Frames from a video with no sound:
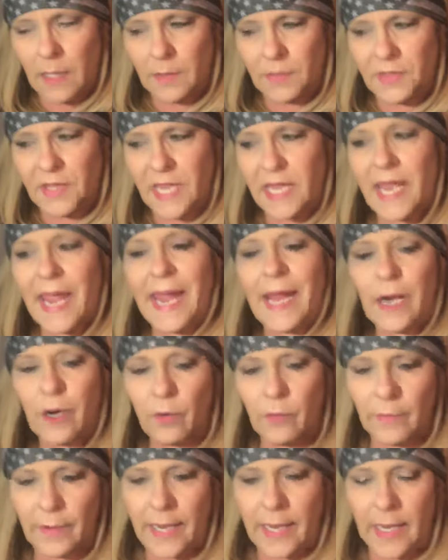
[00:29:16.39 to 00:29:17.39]
the
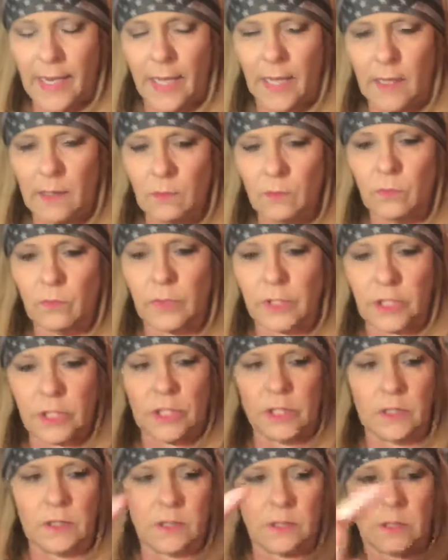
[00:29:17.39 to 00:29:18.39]
area,
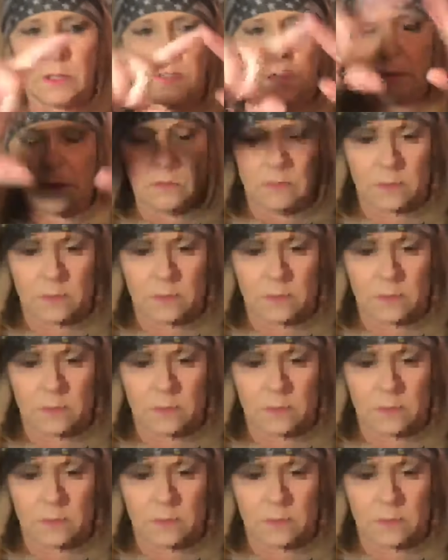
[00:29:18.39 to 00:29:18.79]
which is